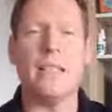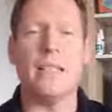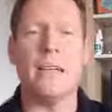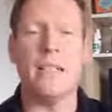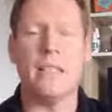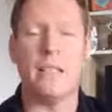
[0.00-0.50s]
it
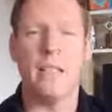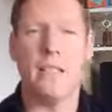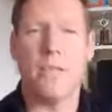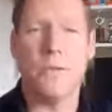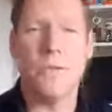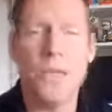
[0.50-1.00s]
down to
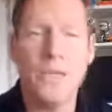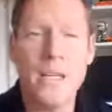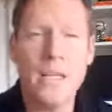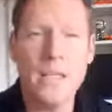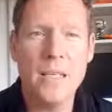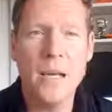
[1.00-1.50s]
just a few
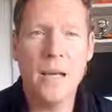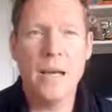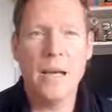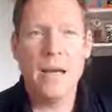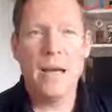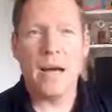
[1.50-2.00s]
things.
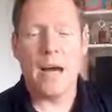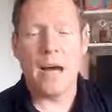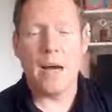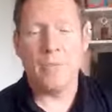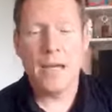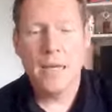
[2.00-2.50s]

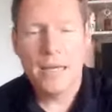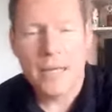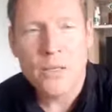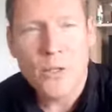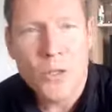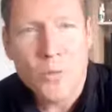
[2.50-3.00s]

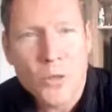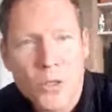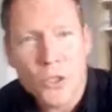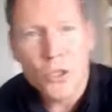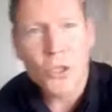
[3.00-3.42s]
That's where I'm also